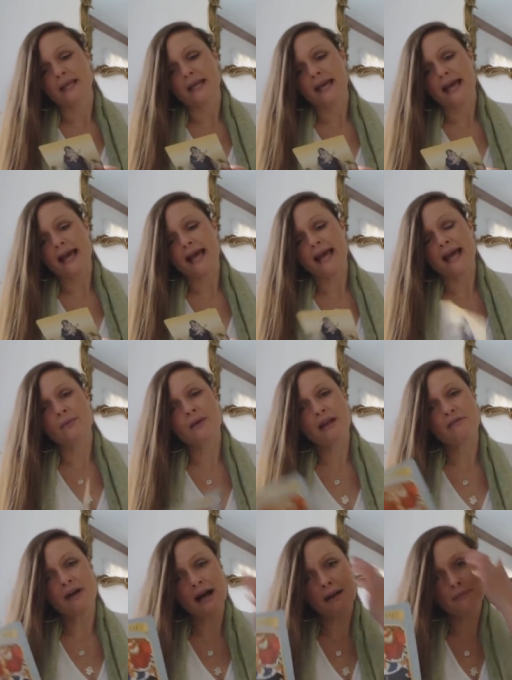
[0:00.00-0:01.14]
And we
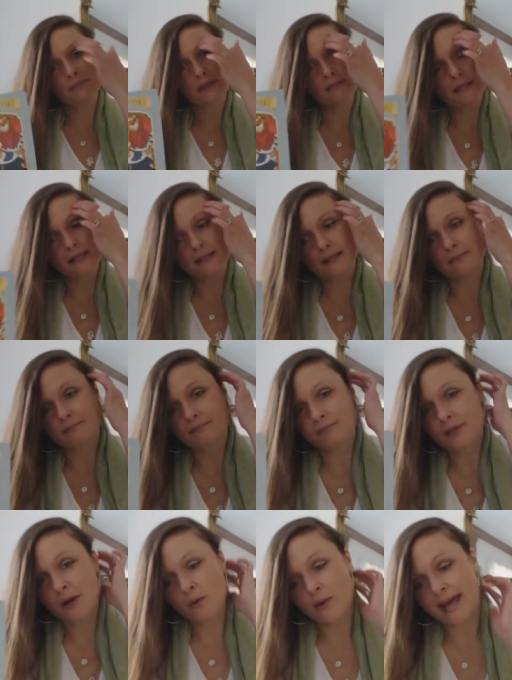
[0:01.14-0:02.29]
have optimism.
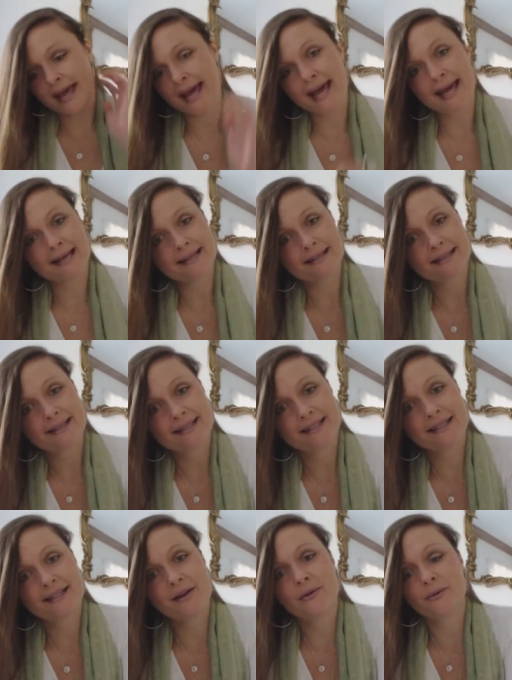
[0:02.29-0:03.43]
Okay,
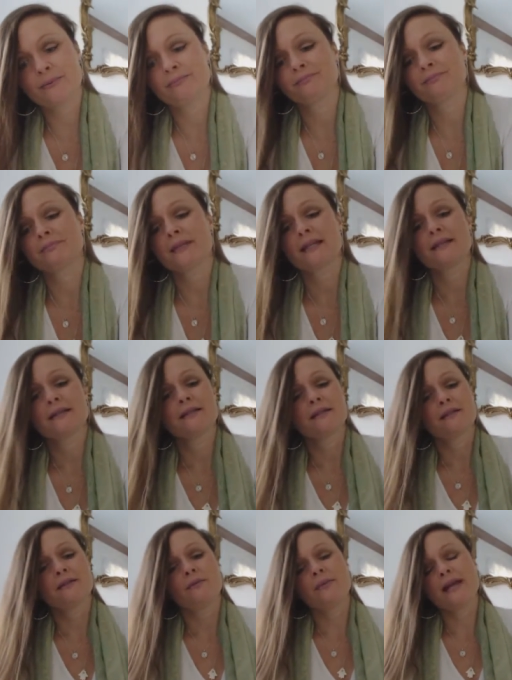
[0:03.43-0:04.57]
so
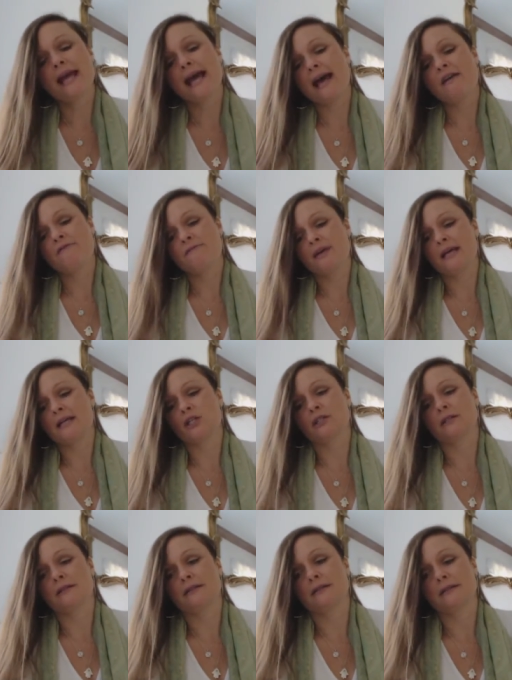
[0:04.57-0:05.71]
we have
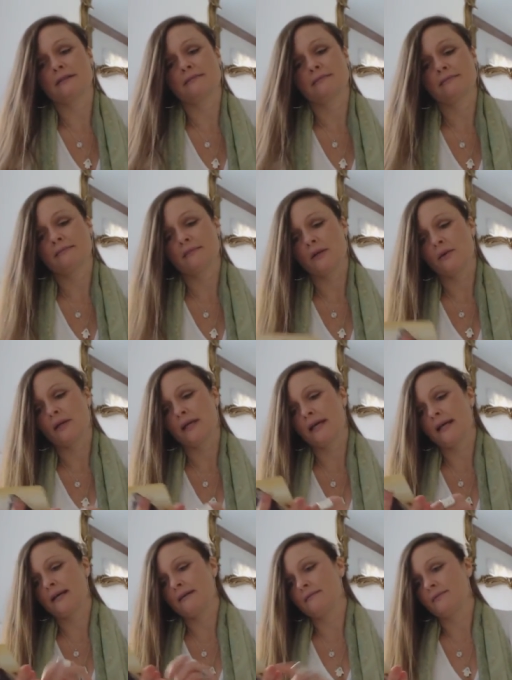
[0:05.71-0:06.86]
patience.
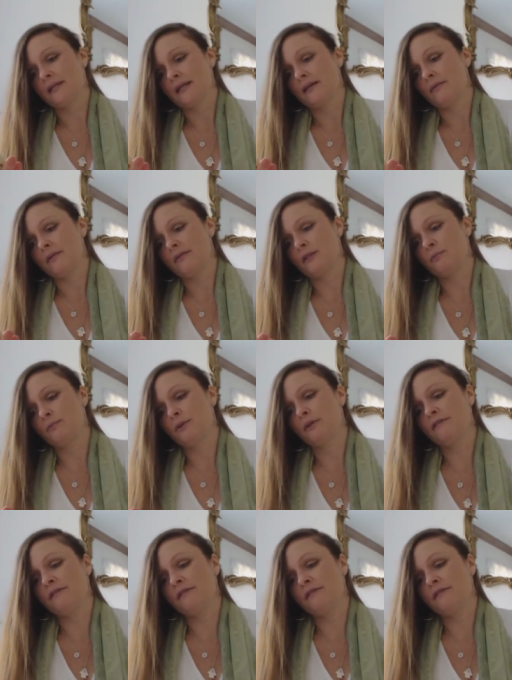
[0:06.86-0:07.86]
Okay, we have this beautiful